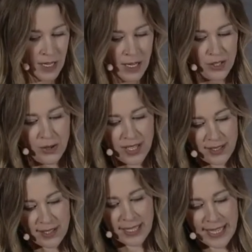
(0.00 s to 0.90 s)
So this
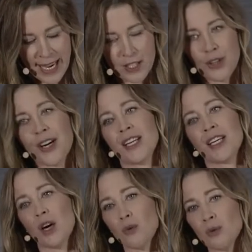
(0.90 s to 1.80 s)
is, again, creating
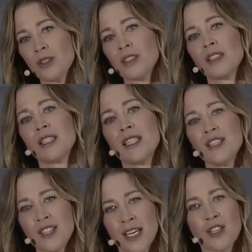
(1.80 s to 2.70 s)
a really
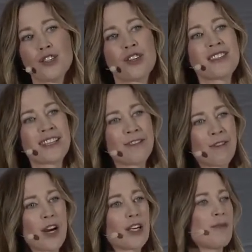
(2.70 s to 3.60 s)
dangerous
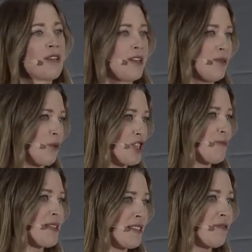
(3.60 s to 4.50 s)
environment in which
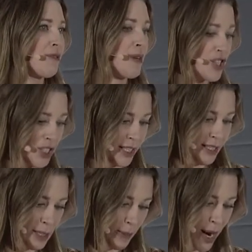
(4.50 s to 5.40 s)
misinformation can
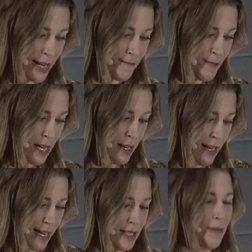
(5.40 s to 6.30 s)
spread.
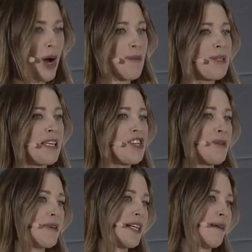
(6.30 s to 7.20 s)
As the population
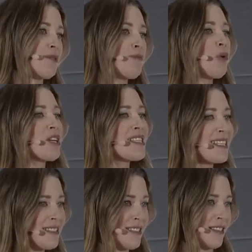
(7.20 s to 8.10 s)
becomes more
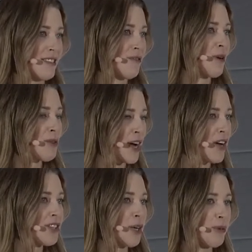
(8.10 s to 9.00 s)
distant from their
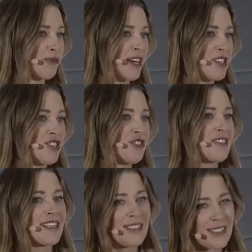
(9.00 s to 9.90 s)
healthcare professionals
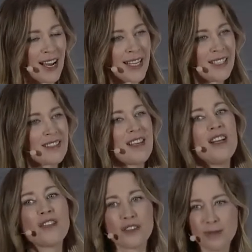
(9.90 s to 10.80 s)
and science,
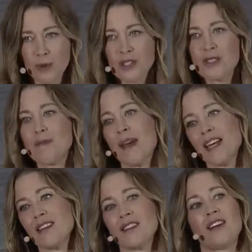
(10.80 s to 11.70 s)
there's more
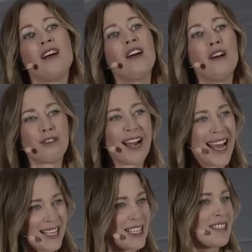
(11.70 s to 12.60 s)
space for
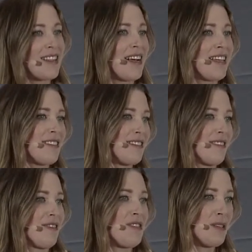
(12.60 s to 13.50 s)
anti-science
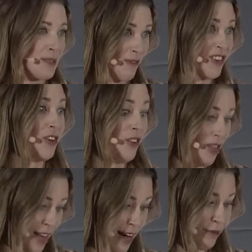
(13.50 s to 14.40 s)
to fill
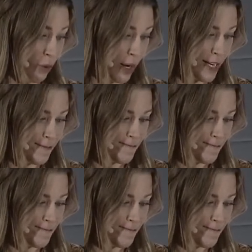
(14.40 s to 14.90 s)
that void.